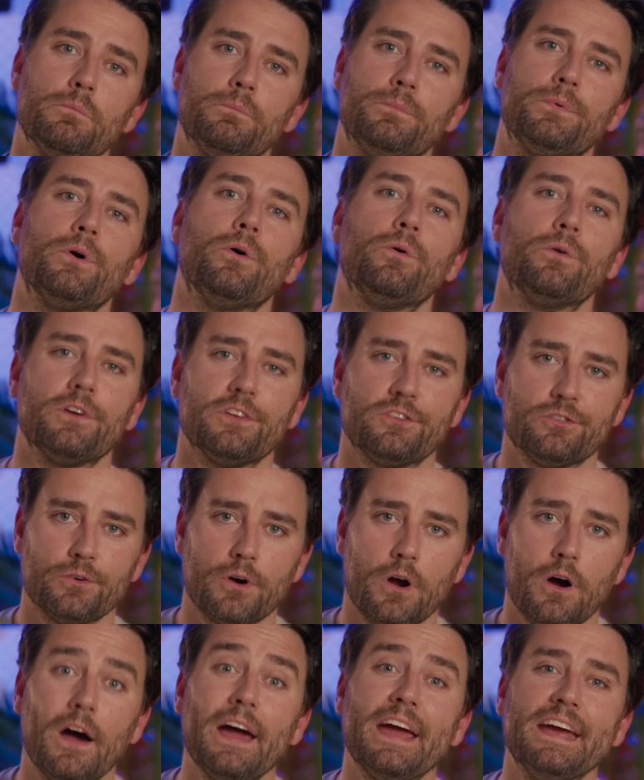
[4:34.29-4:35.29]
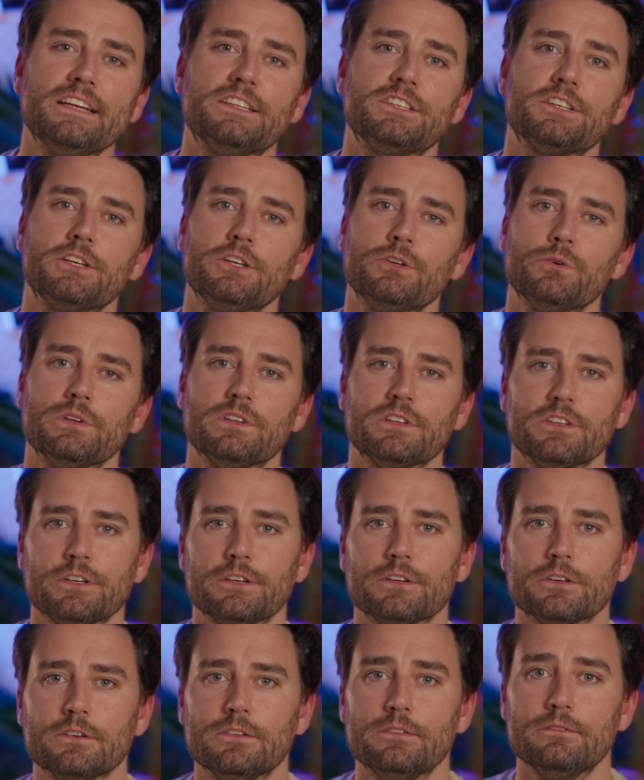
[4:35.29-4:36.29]
ProRes RAW HQ
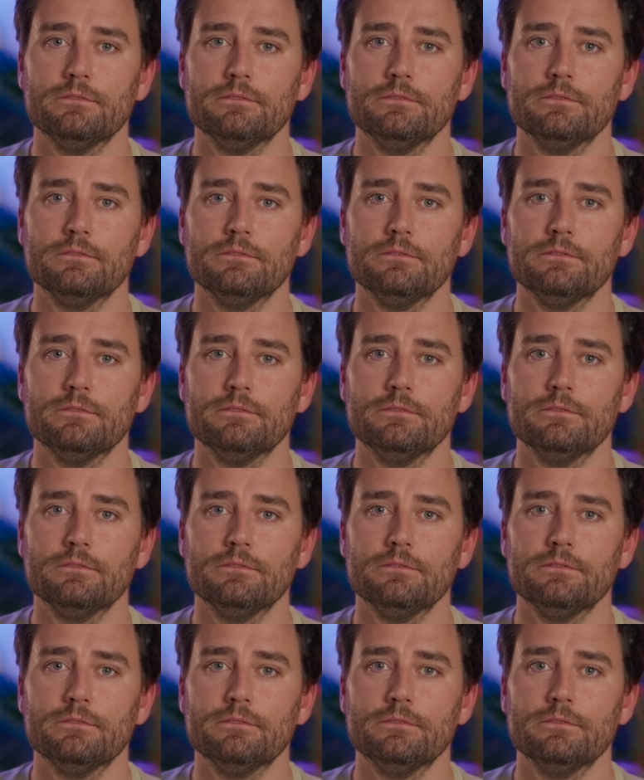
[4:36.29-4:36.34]
internal.